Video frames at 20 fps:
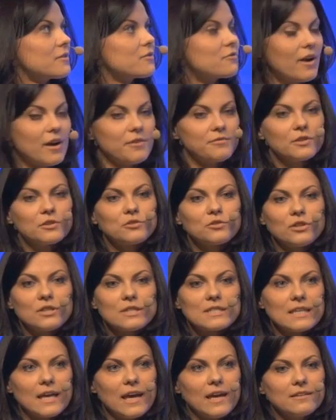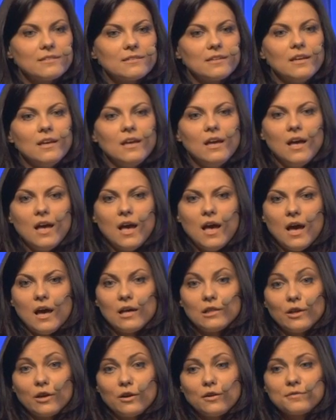traffic to your site,
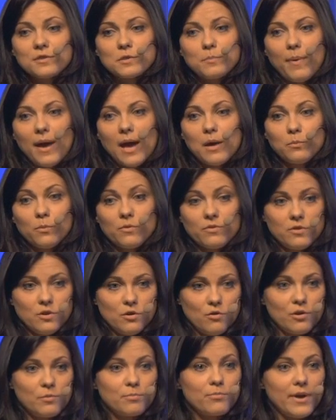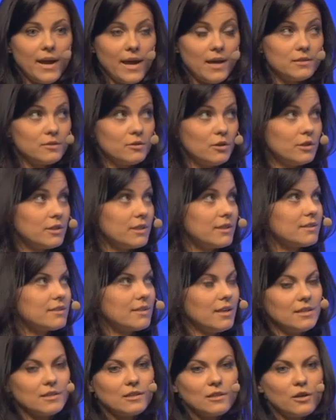a lot of spam with your brand on it,
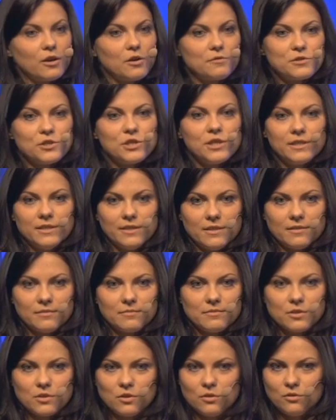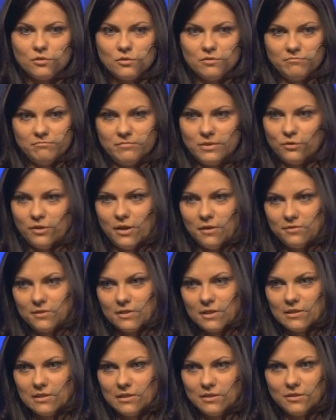and a lot of cheating. So you
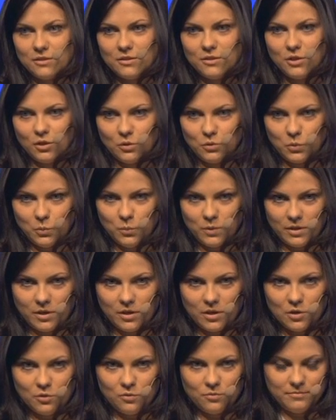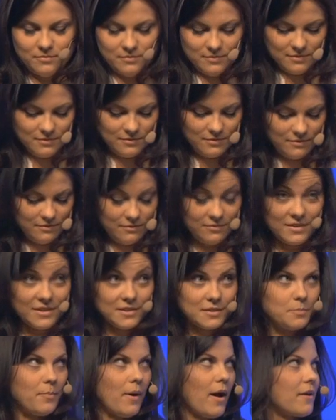definitely don't want to go
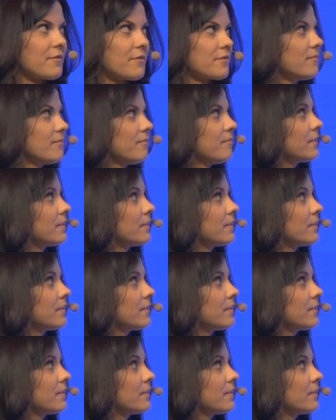this path.